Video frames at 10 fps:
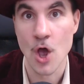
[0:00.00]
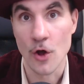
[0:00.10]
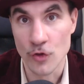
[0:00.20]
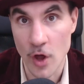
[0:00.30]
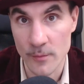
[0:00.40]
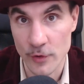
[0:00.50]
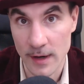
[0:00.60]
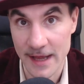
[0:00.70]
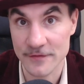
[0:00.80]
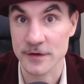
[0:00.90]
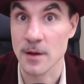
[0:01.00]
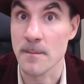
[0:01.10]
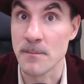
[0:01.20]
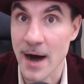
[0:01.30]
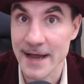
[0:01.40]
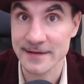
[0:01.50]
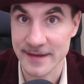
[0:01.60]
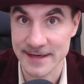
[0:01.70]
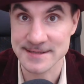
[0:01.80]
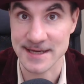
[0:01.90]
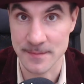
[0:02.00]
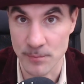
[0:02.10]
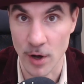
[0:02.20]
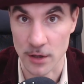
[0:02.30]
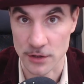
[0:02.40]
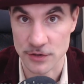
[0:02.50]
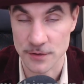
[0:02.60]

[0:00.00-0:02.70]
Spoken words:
Number 11, buy things in bulk.